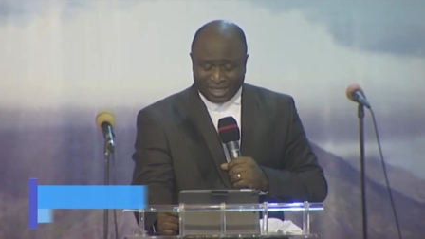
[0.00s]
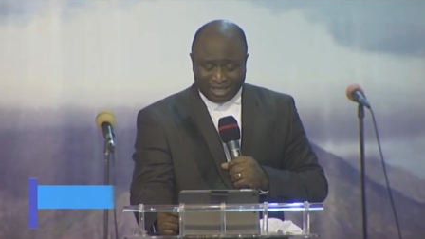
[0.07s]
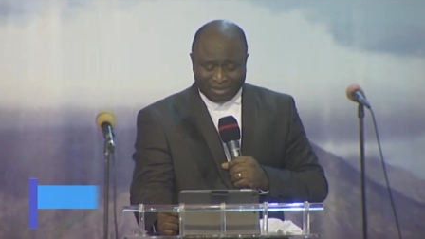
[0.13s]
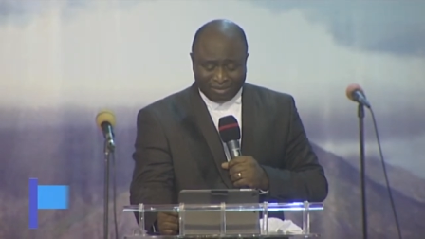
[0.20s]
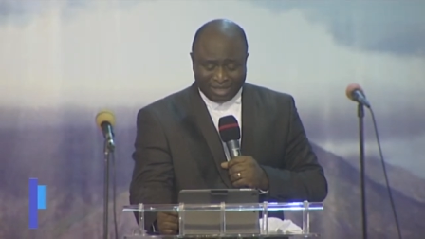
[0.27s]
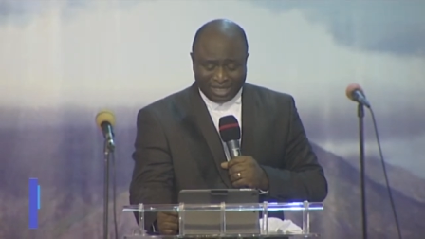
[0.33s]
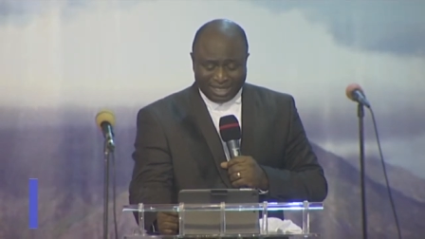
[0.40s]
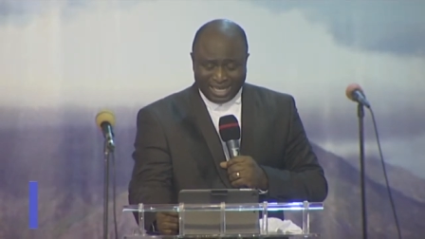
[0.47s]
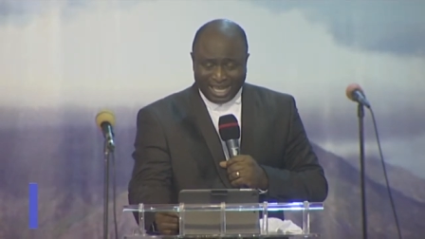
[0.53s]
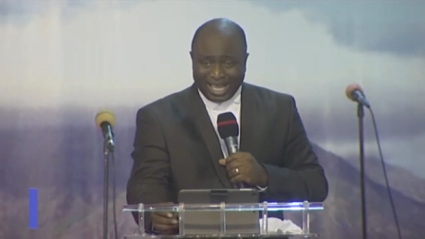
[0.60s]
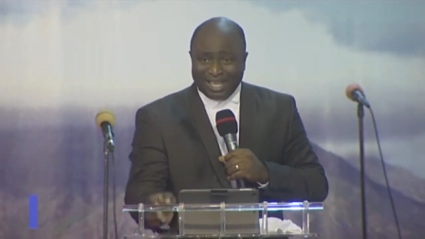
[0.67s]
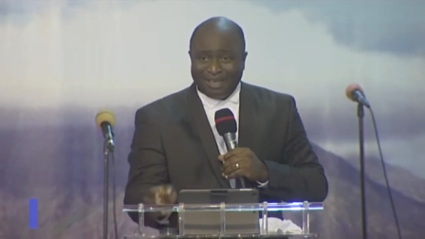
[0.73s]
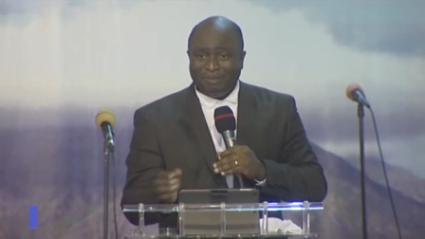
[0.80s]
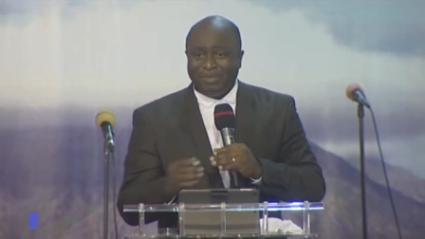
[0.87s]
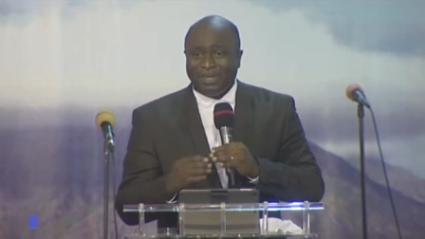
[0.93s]
The
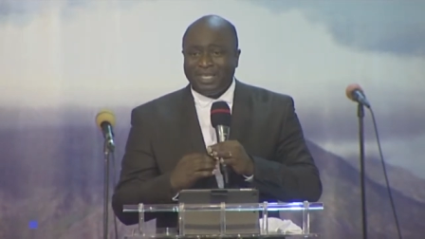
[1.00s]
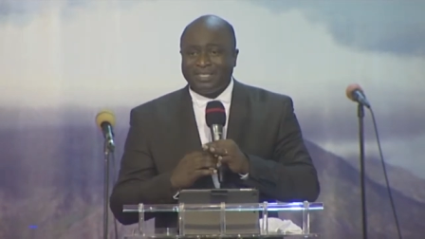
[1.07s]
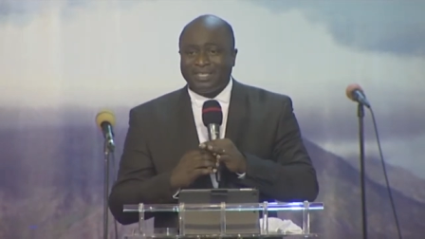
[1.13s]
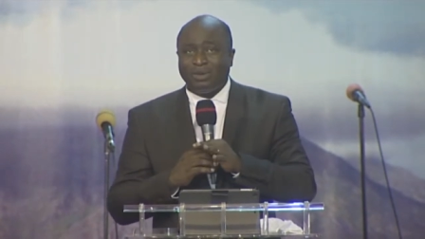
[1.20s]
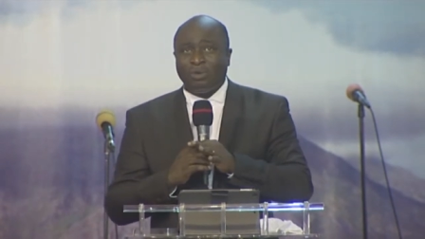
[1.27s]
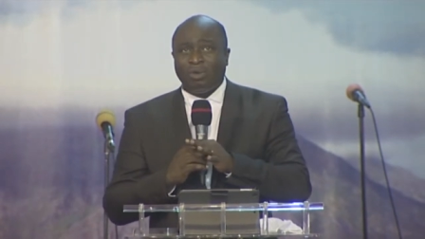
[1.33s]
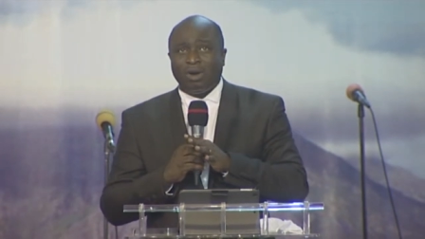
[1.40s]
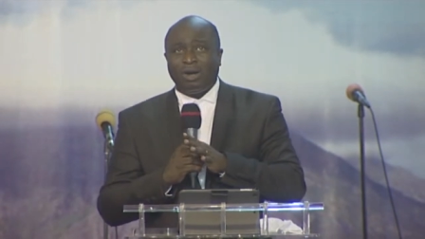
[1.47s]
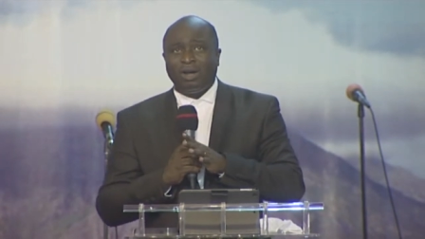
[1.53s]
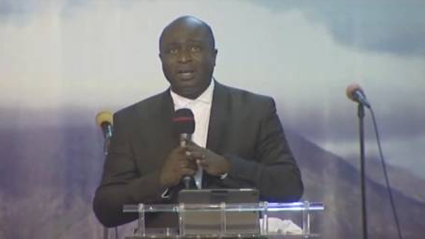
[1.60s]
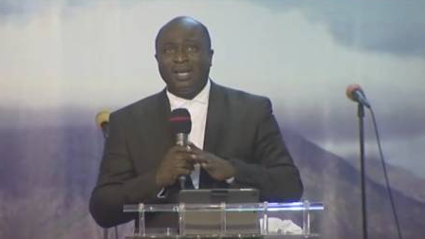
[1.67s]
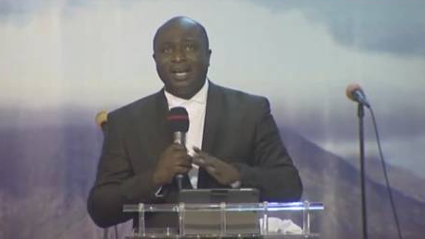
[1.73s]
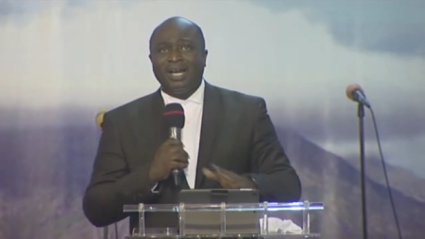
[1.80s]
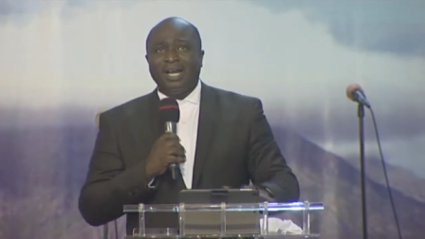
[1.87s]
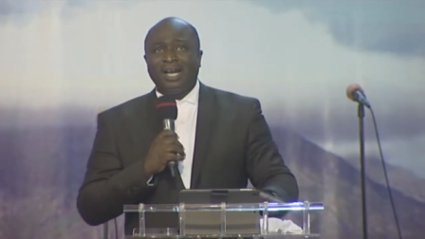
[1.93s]
name is a
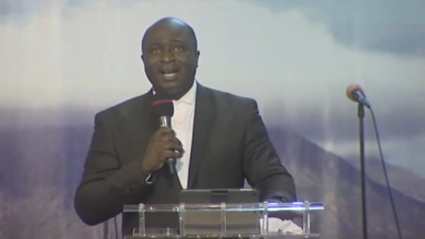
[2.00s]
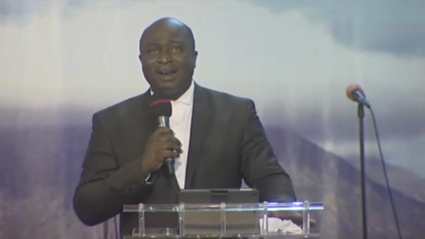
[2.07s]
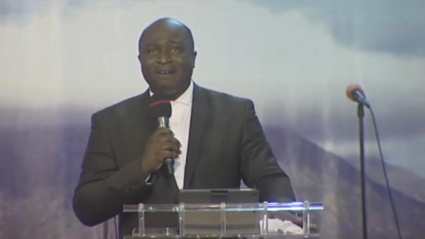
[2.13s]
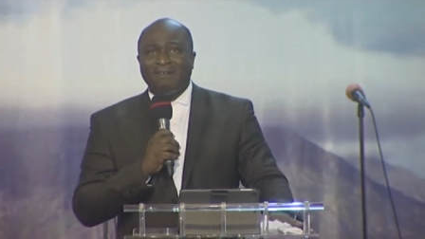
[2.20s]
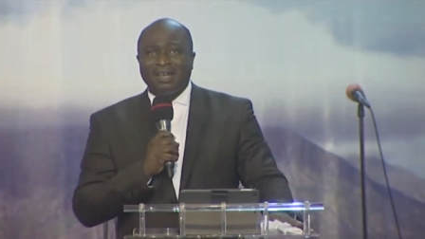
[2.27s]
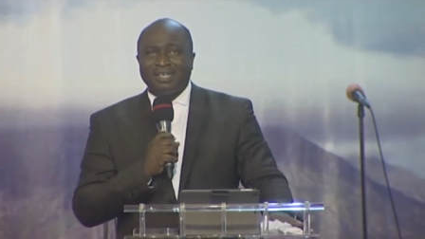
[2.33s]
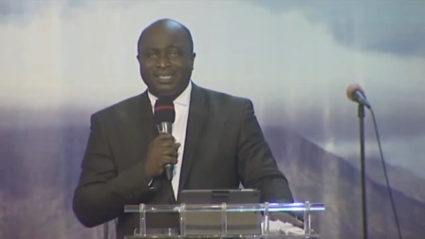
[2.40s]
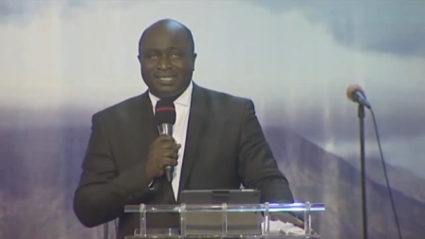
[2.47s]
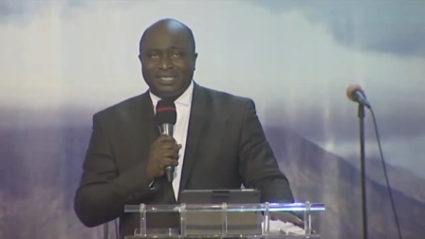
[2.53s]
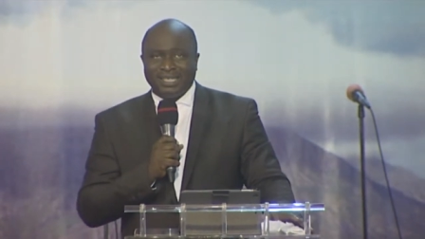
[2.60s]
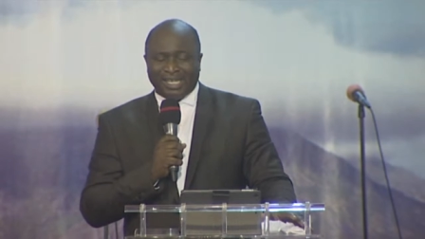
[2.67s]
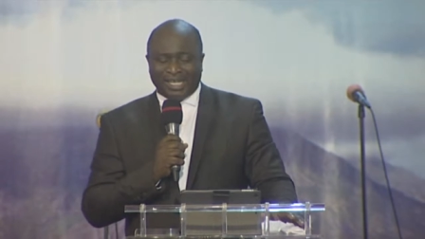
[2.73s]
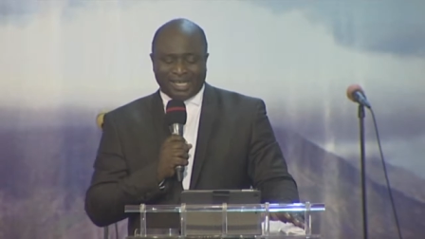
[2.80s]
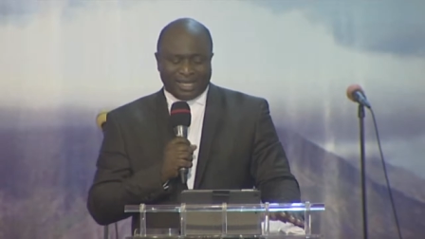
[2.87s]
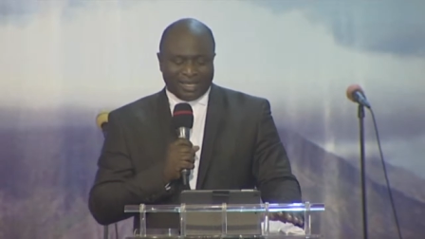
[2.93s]
what?
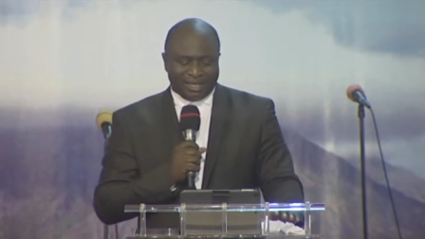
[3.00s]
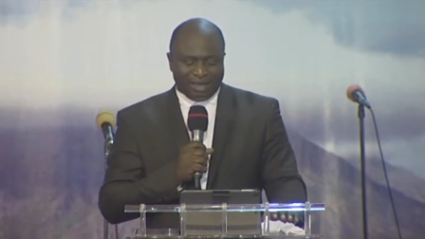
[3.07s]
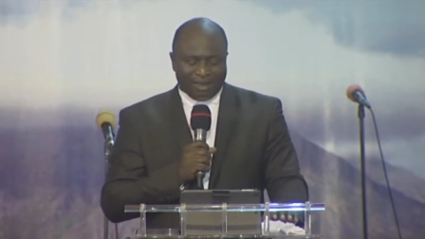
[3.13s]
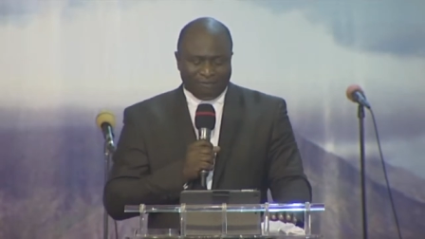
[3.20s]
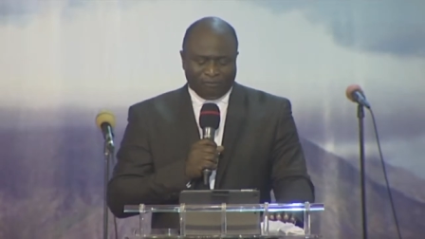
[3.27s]
Guarantee